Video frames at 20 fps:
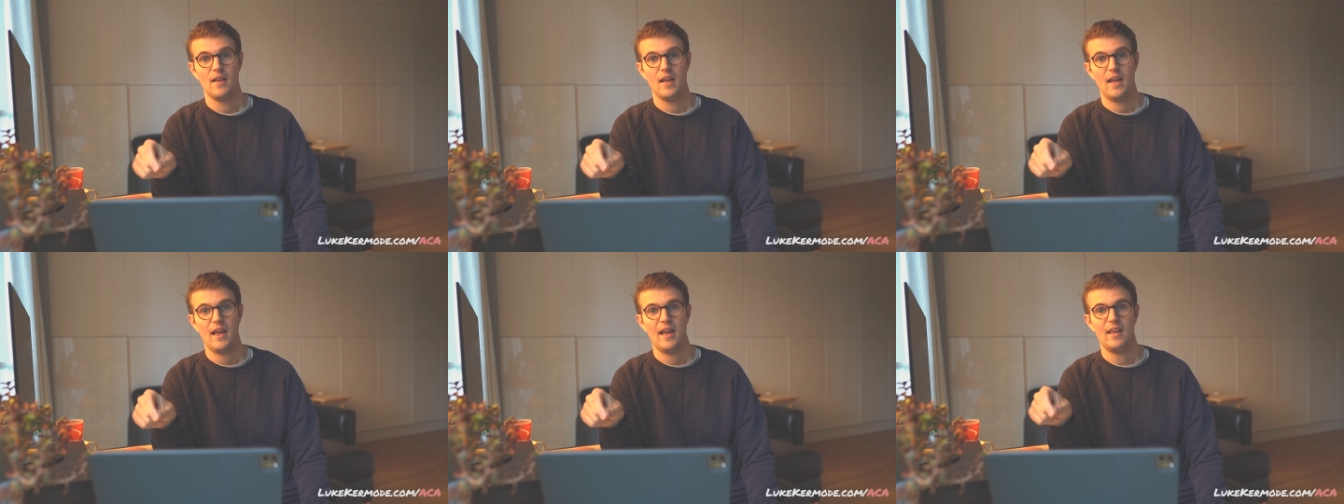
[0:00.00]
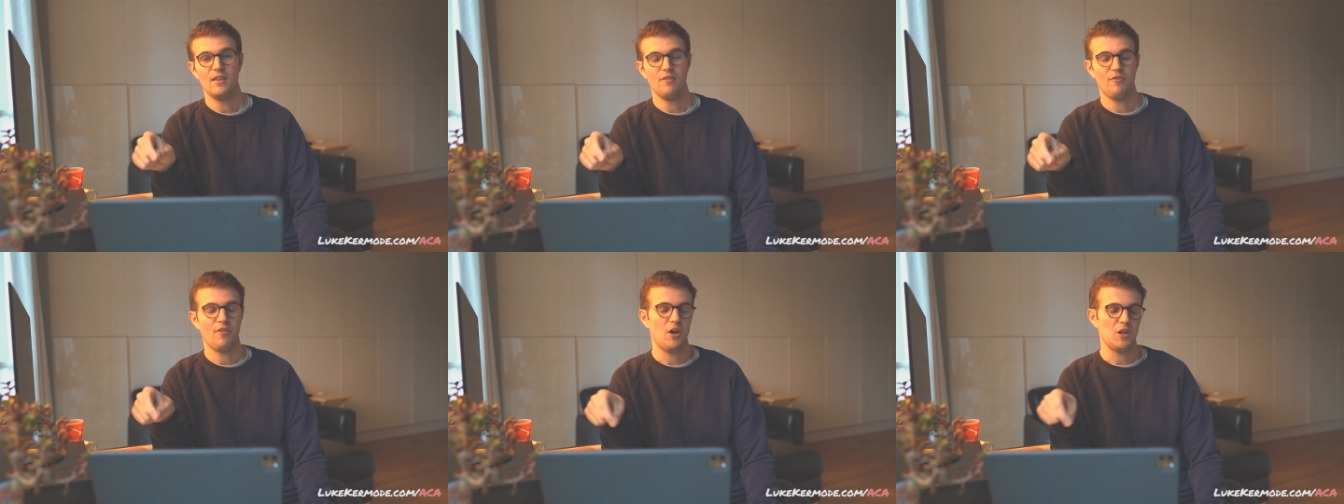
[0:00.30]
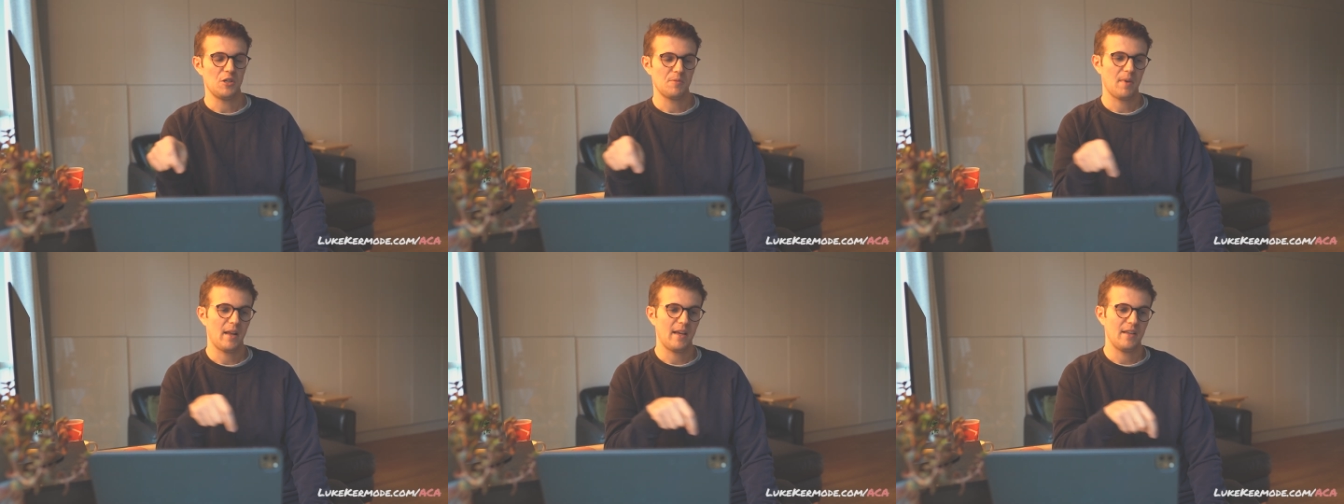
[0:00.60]
in the
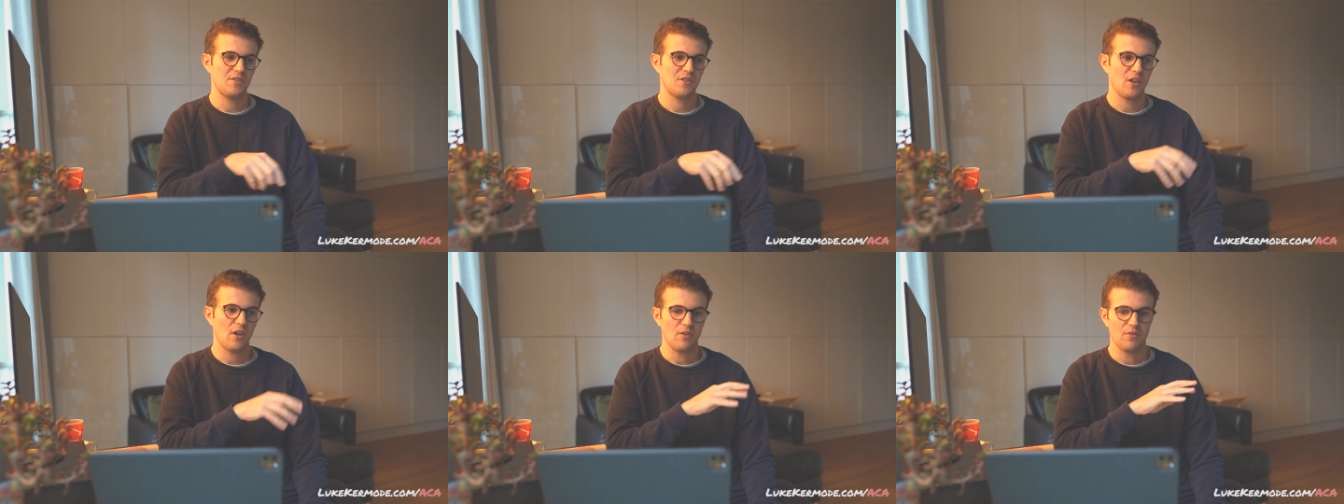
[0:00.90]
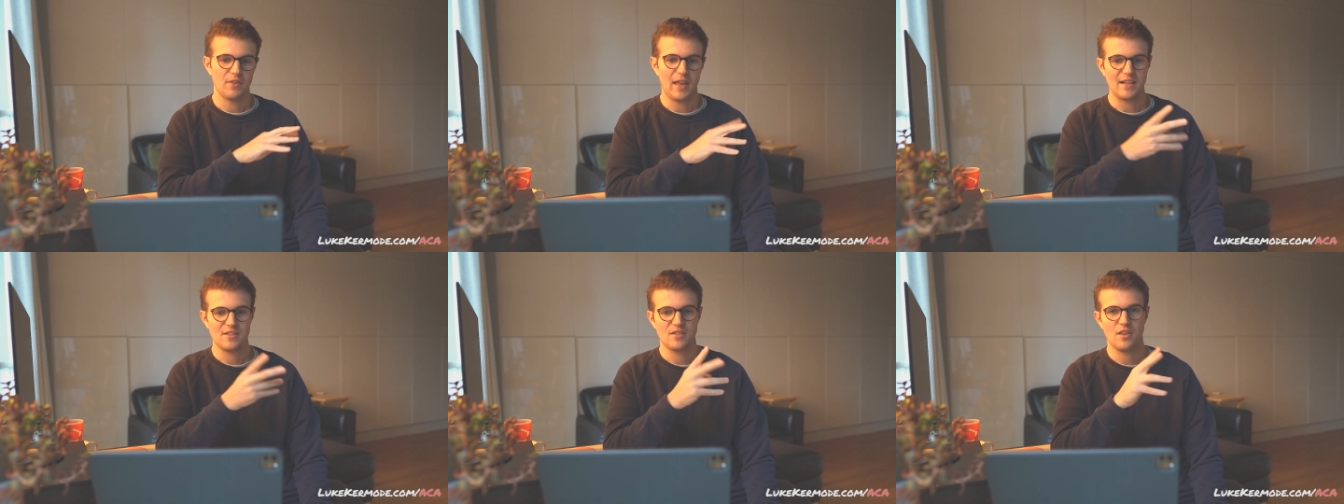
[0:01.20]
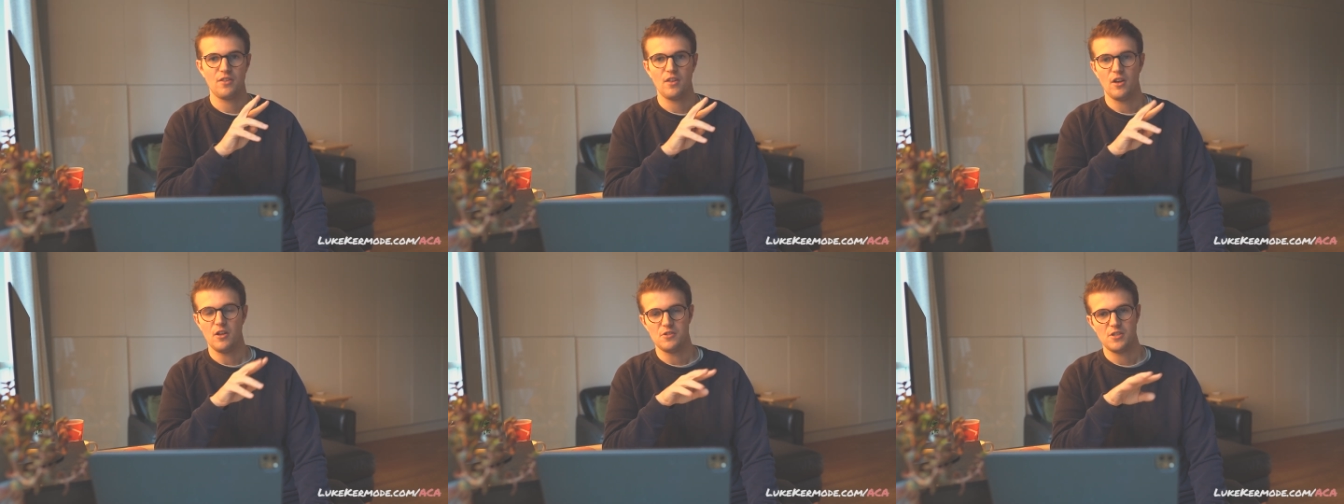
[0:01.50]
first place. So that's the
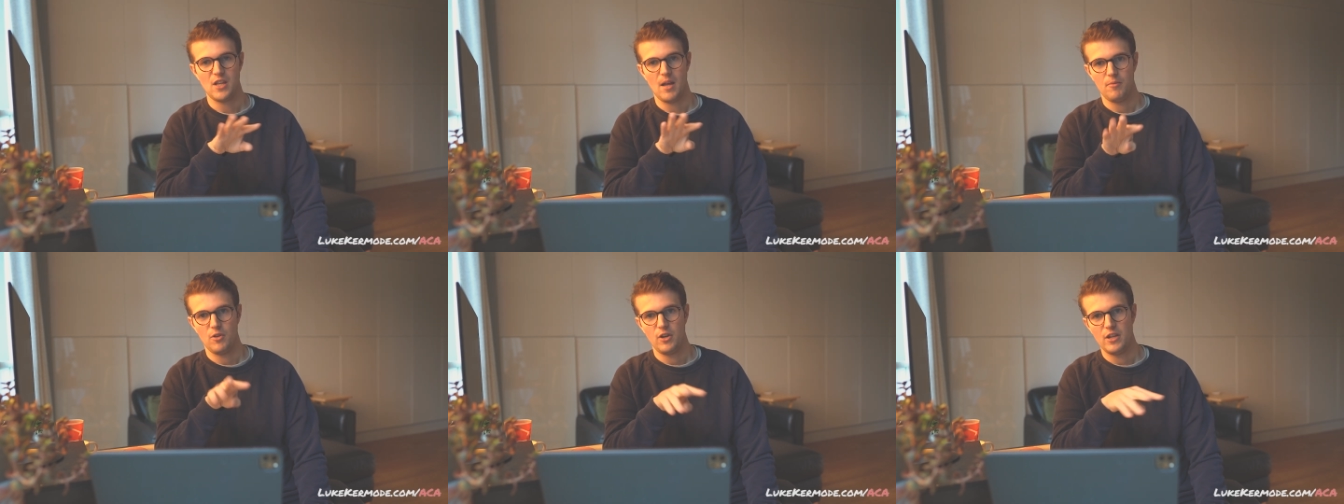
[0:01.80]
third step.